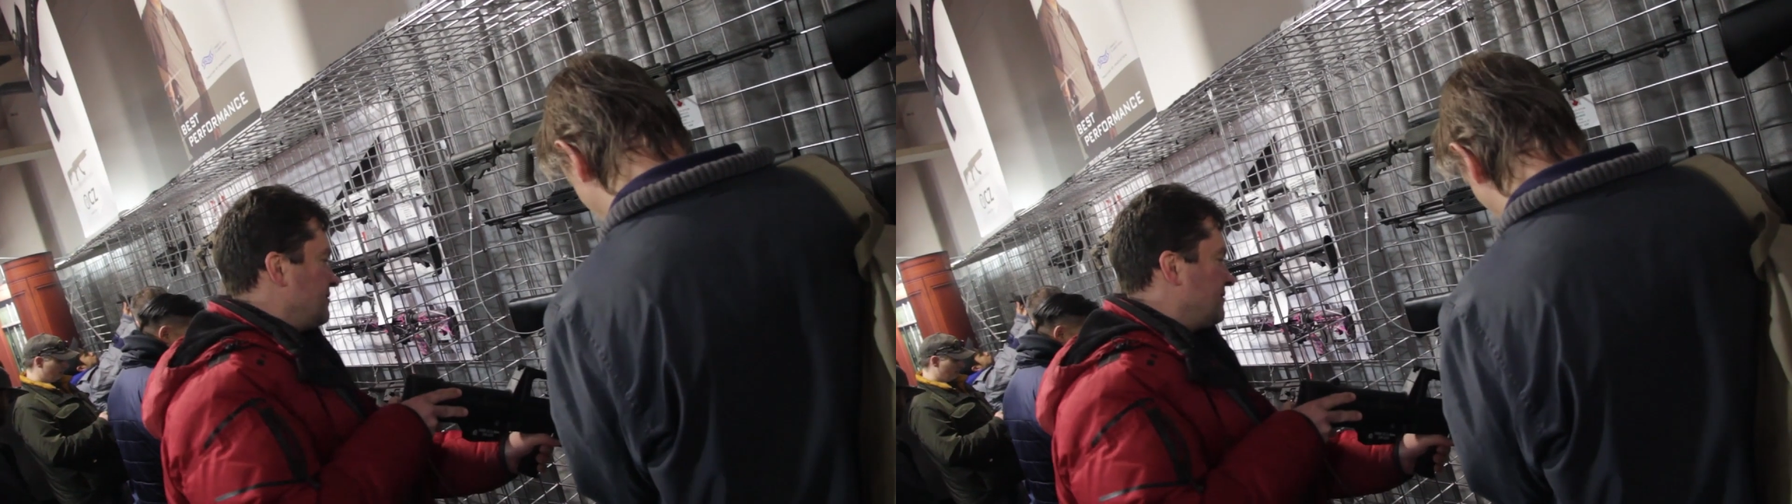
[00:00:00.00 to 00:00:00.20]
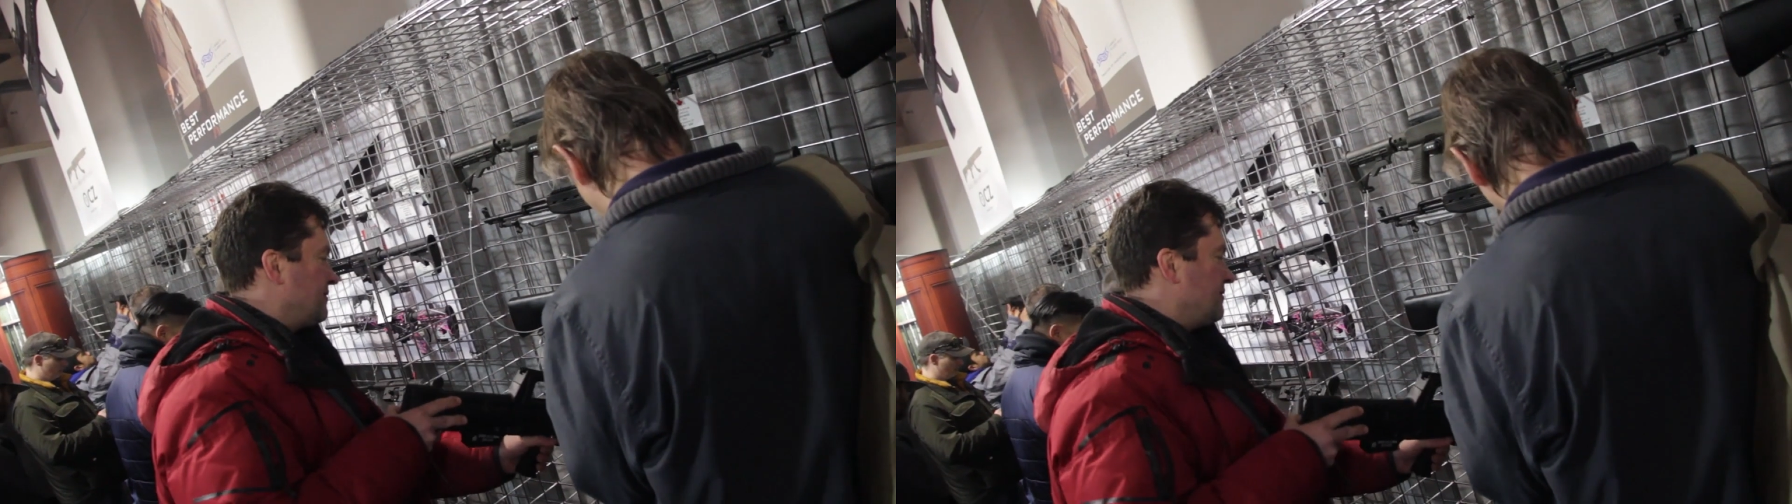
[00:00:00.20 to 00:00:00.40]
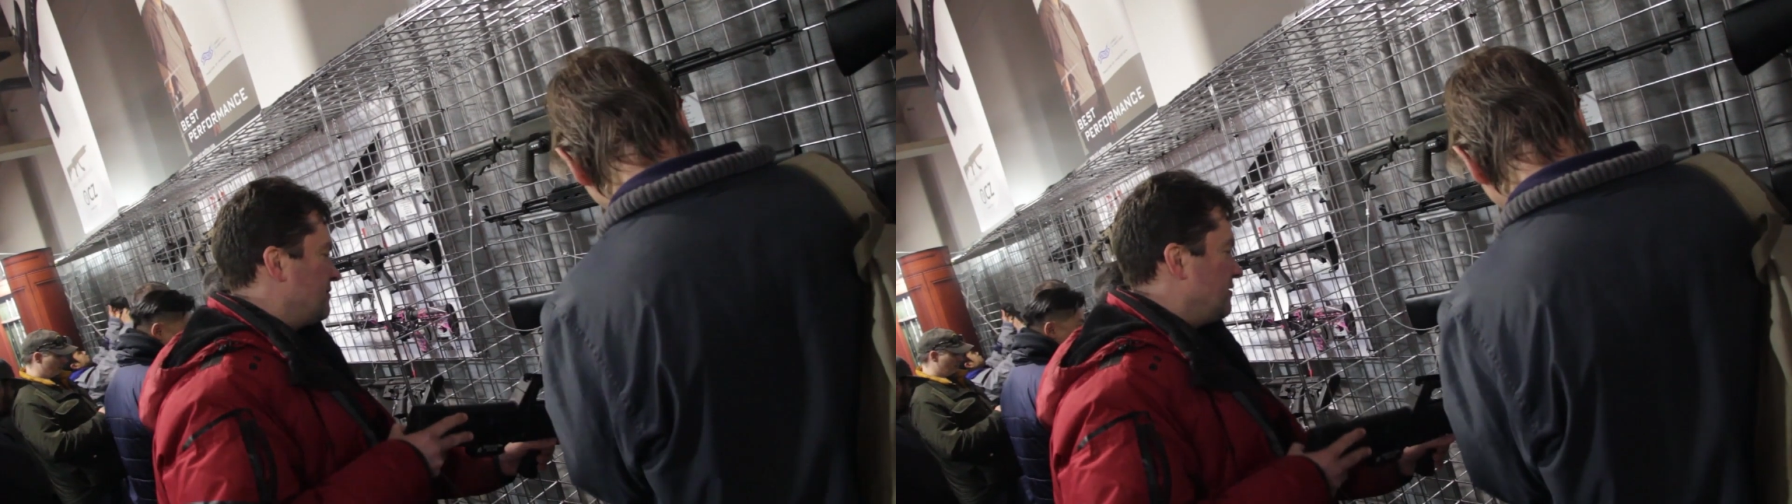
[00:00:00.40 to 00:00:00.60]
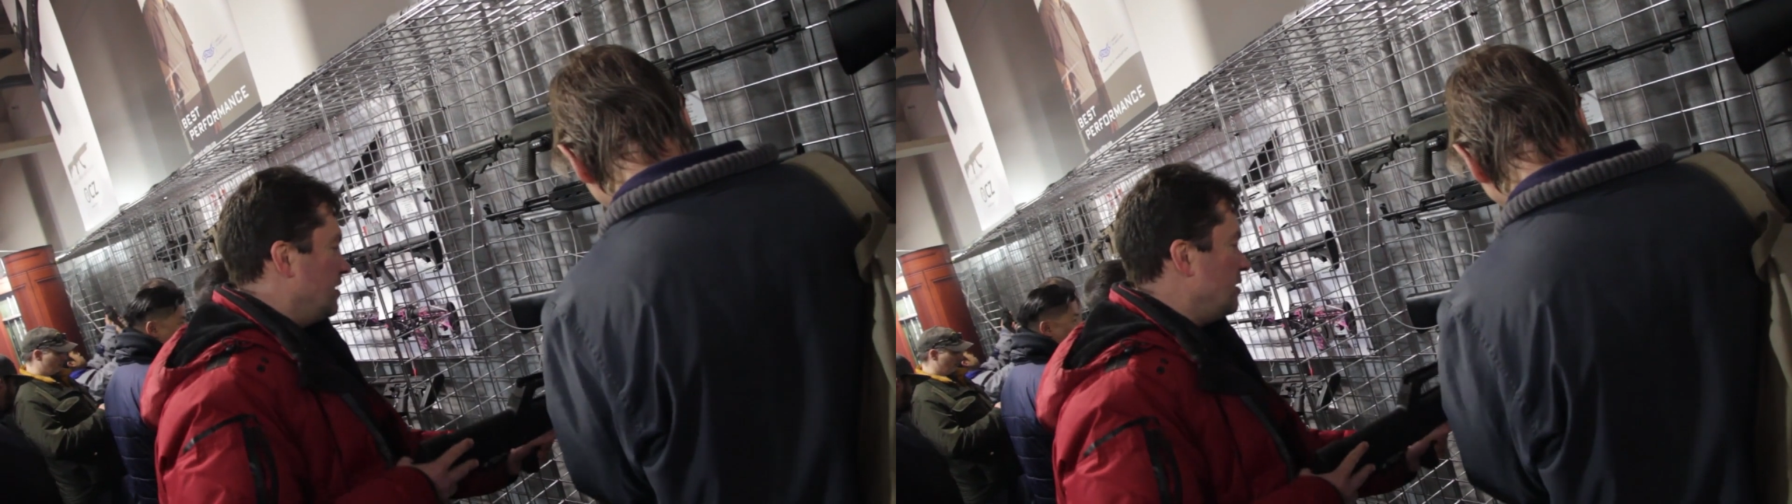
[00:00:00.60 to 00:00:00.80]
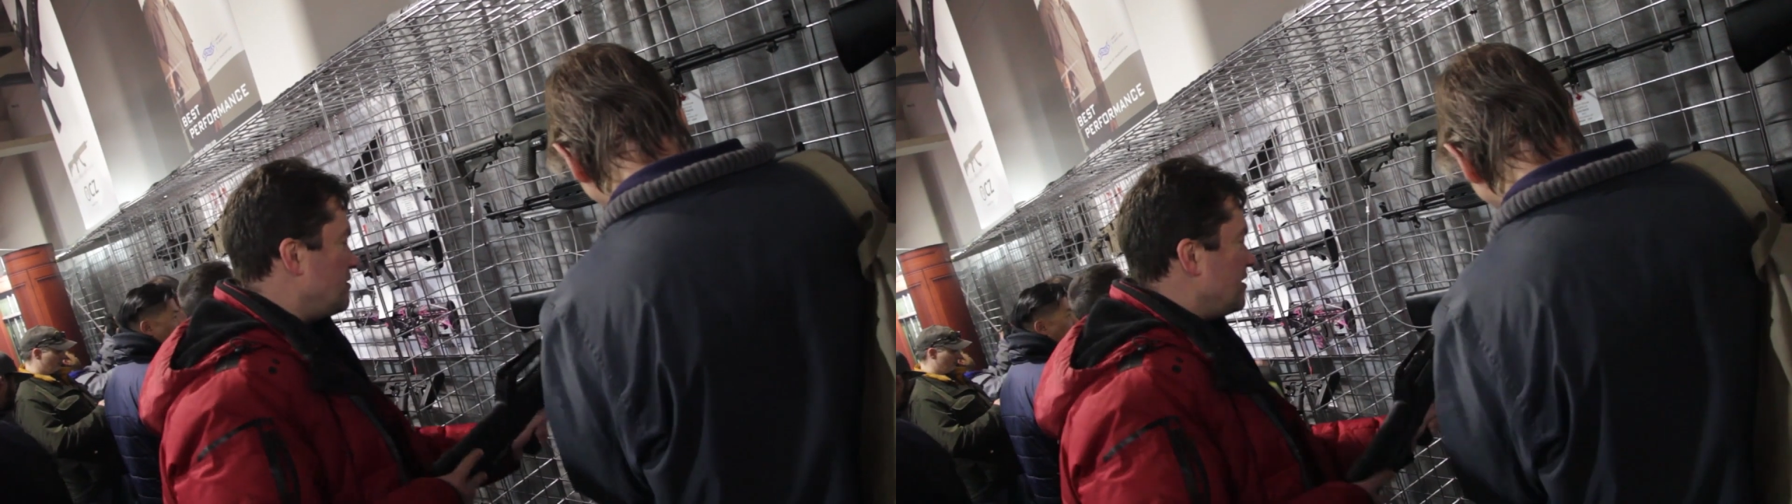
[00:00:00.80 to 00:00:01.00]
support it.
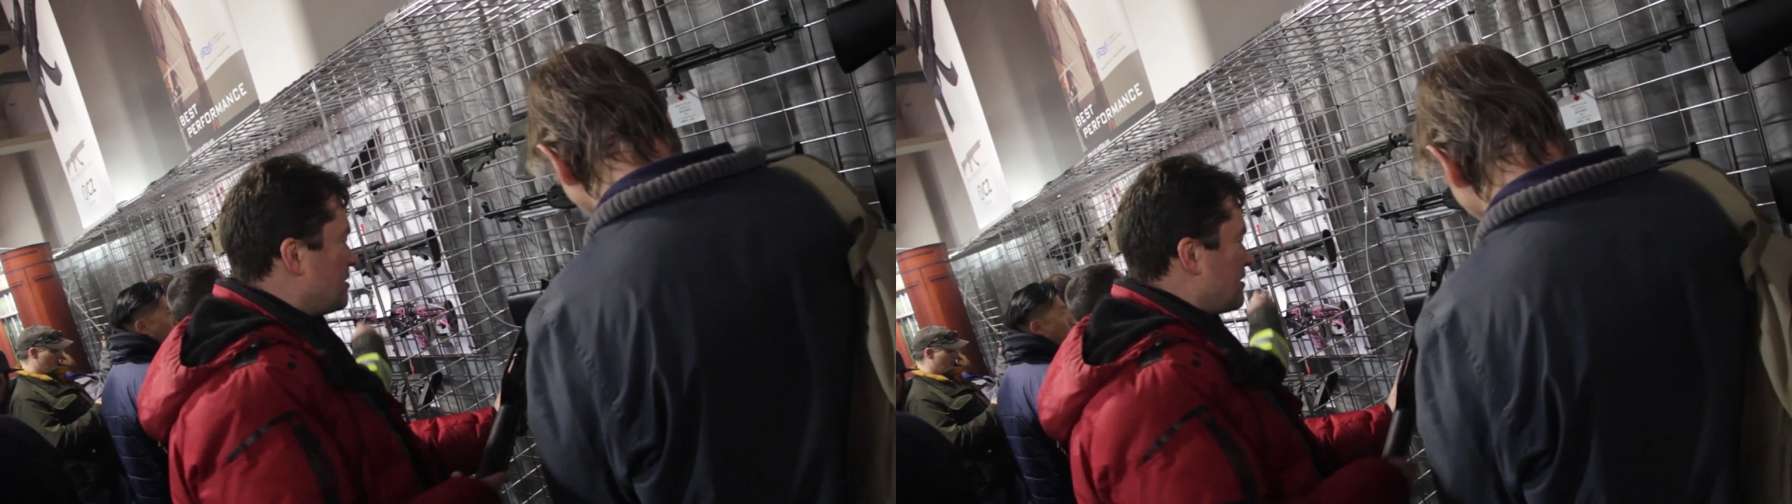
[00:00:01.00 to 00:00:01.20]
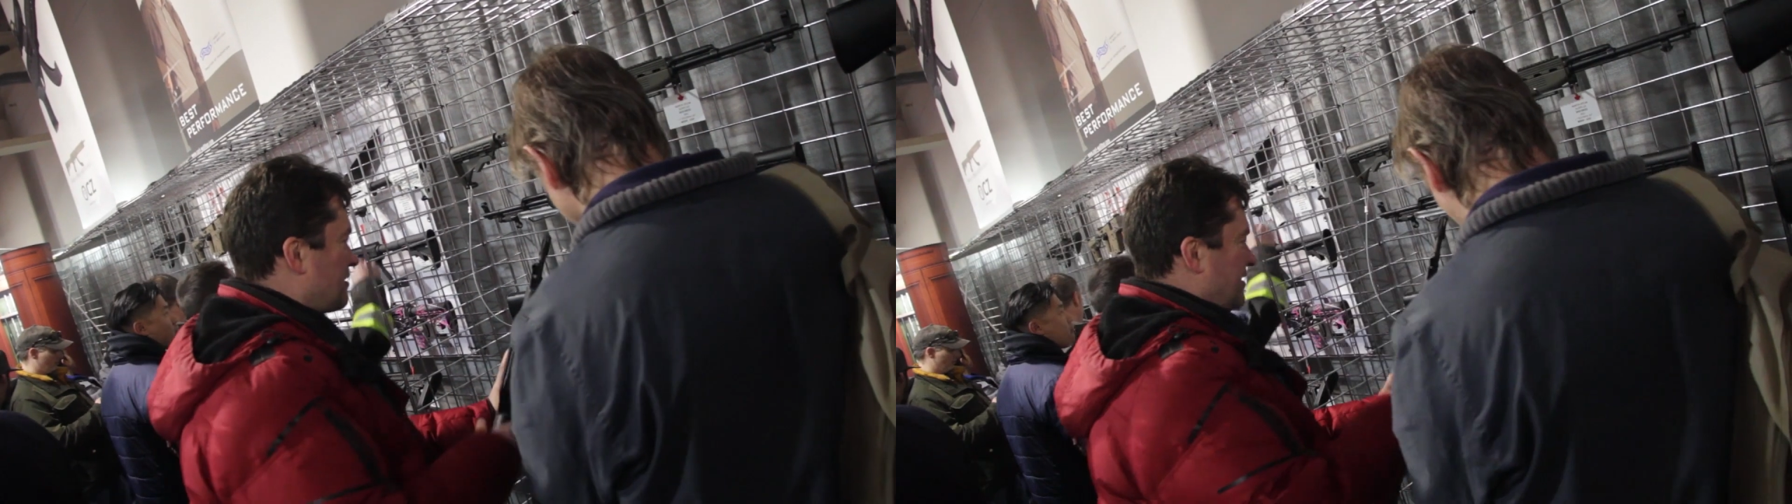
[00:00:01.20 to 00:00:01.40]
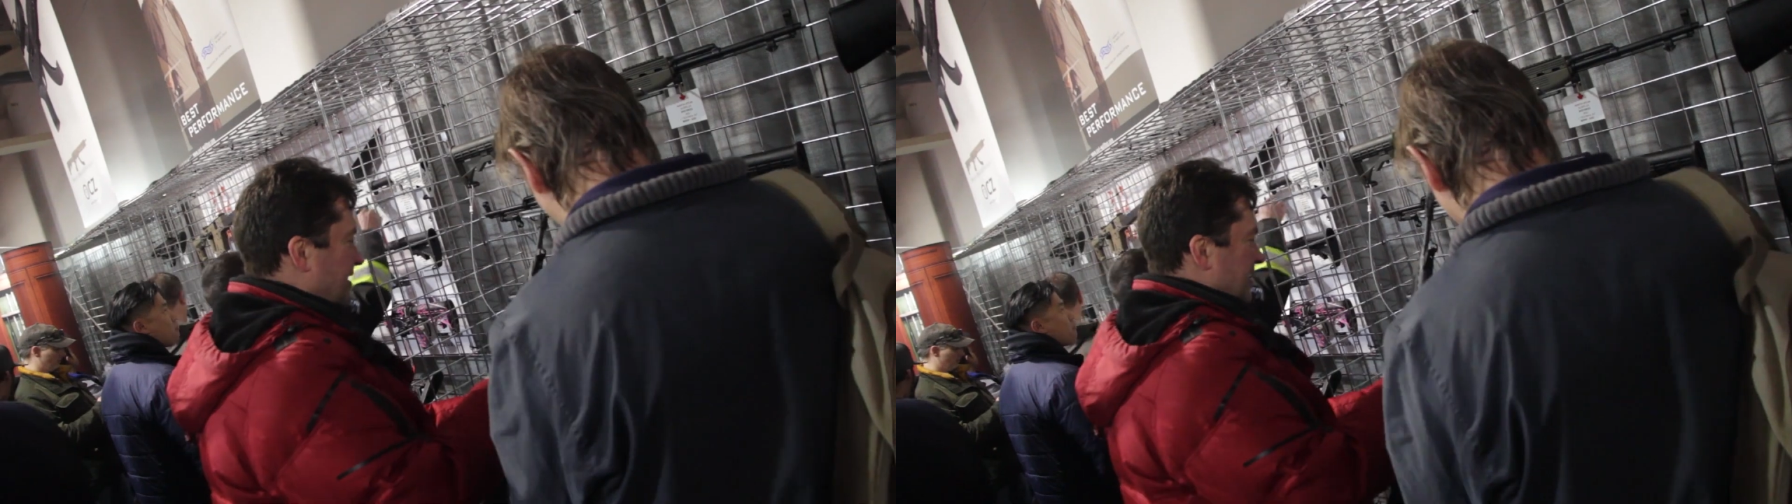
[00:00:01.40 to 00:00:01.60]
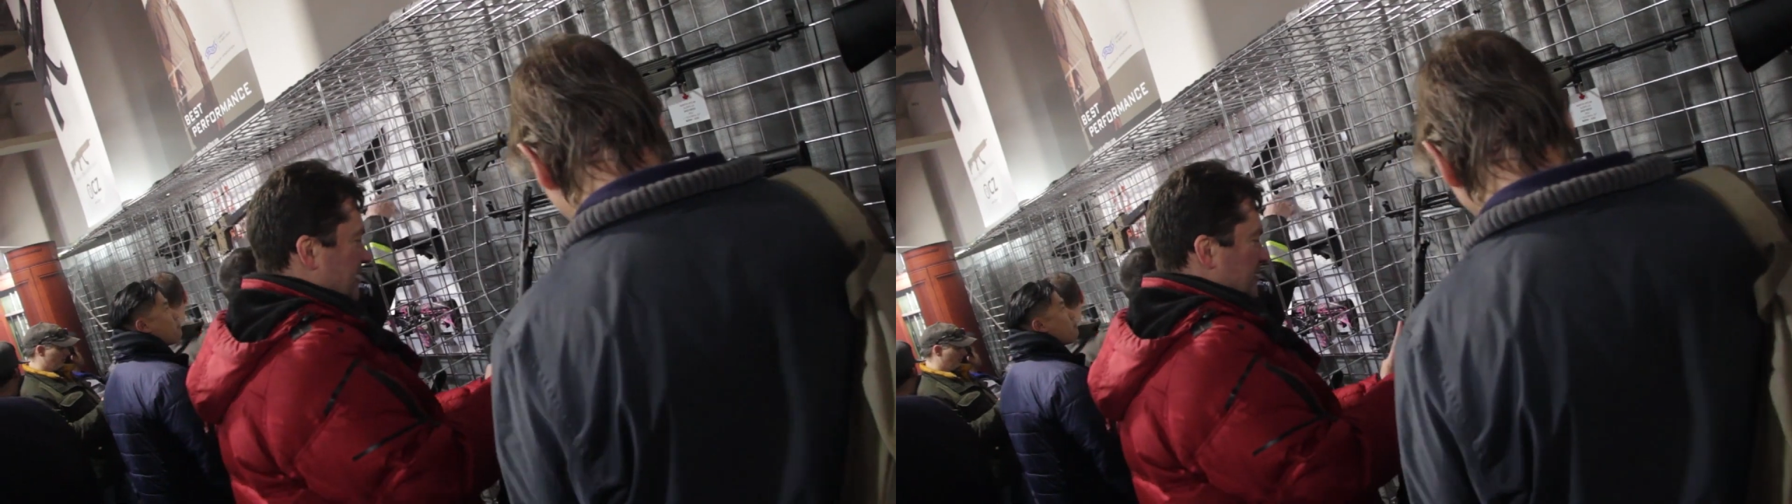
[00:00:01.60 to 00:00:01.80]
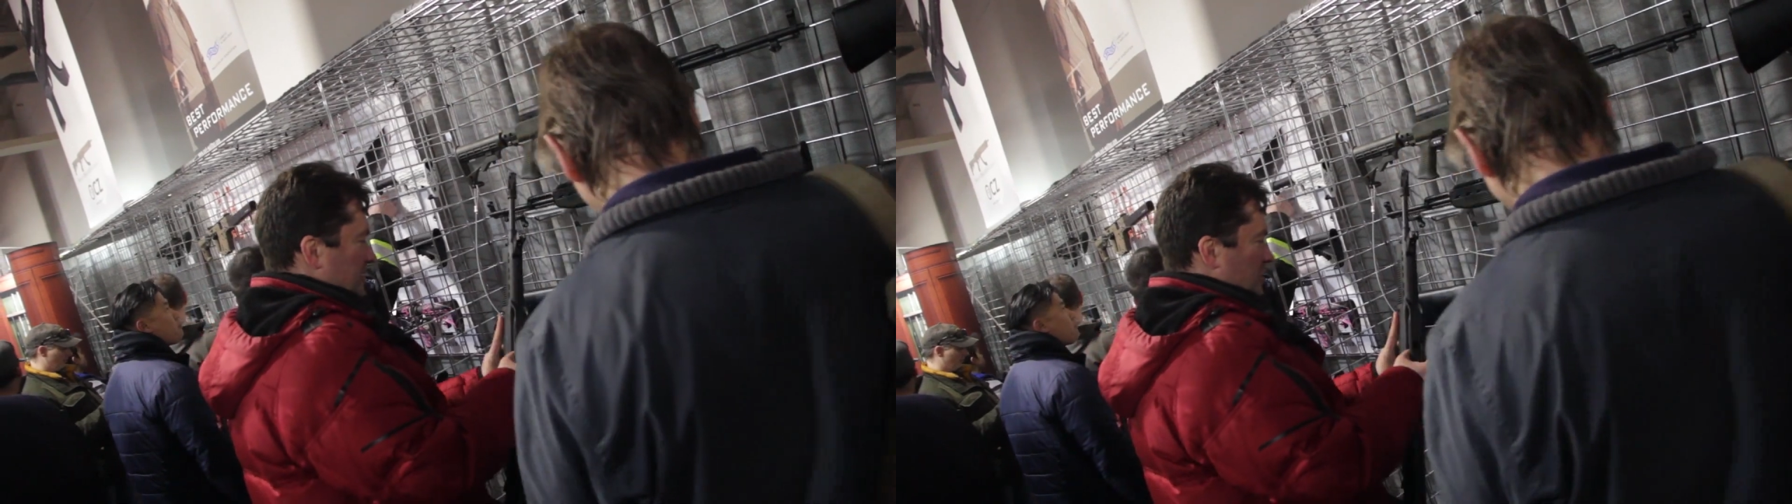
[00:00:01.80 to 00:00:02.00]
This has been an
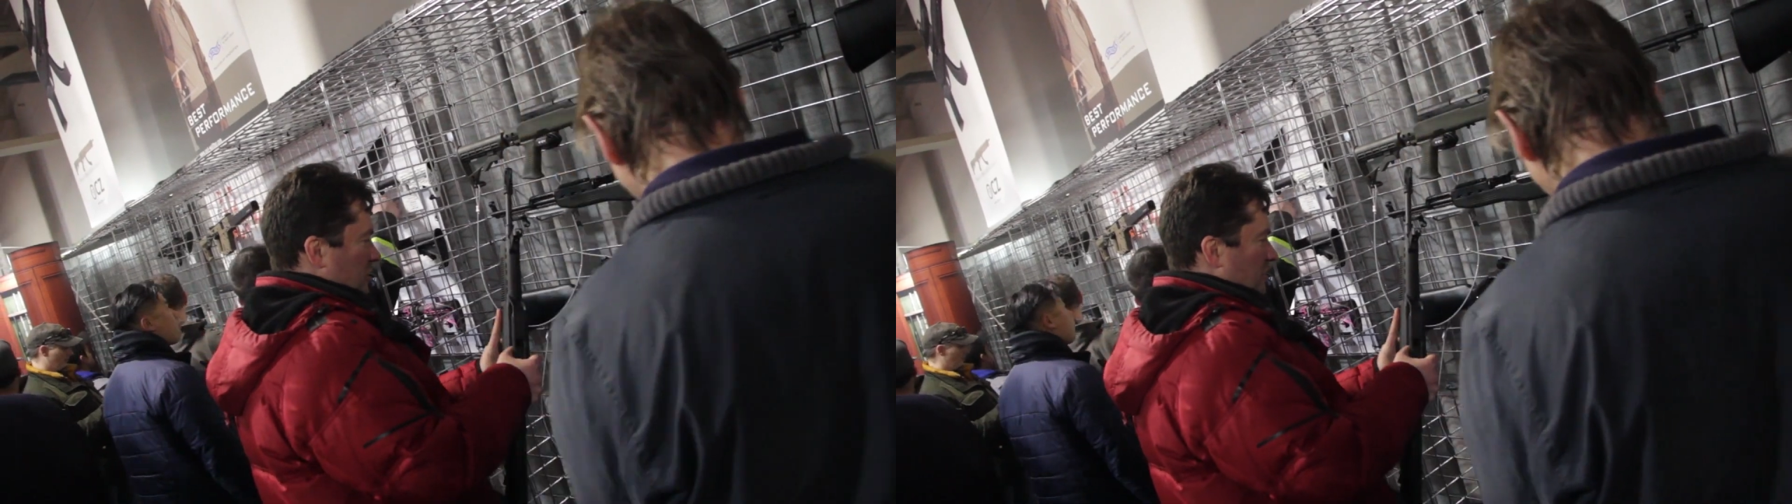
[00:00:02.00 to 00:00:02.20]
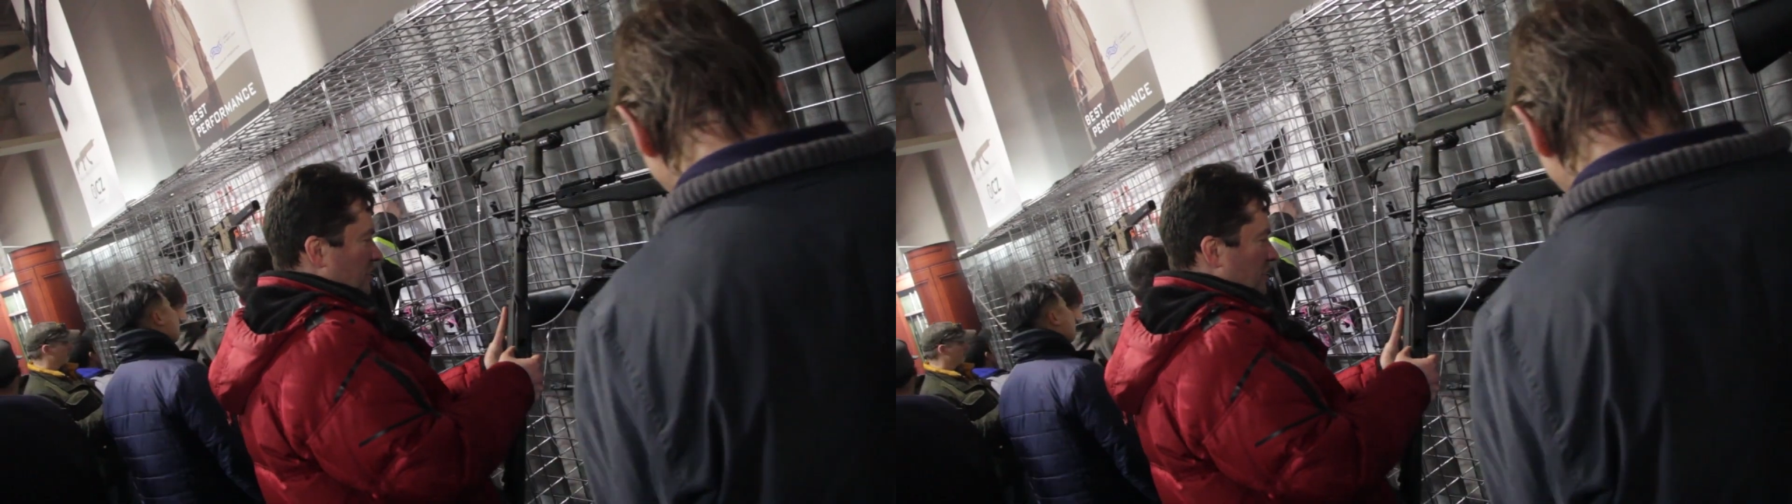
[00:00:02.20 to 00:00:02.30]
amazing show